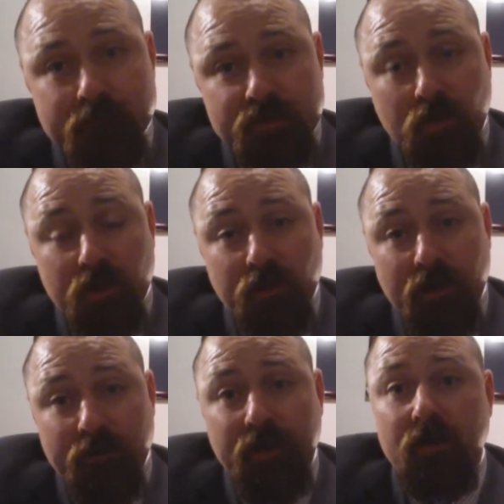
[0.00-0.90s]
Sorry,
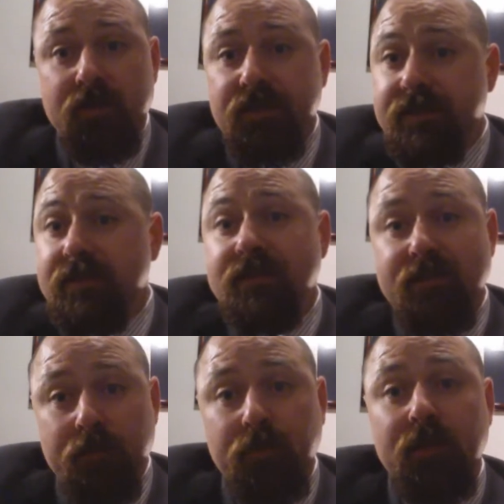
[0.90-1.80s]
grandparents, this is
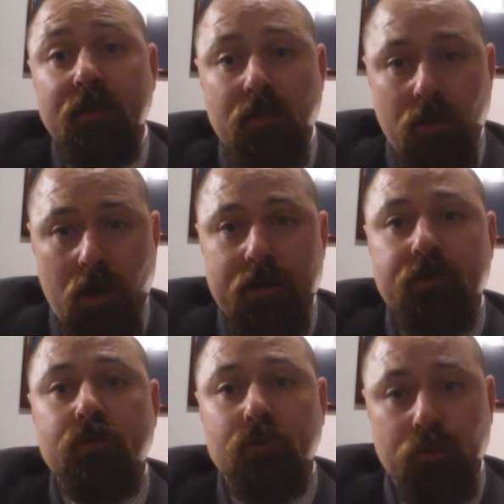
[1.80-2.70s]
simply not
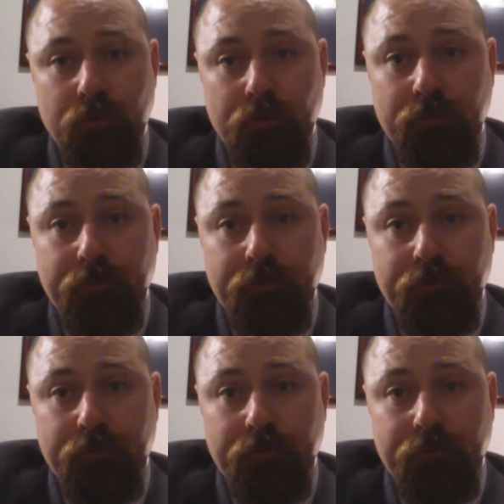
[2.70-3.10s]
true.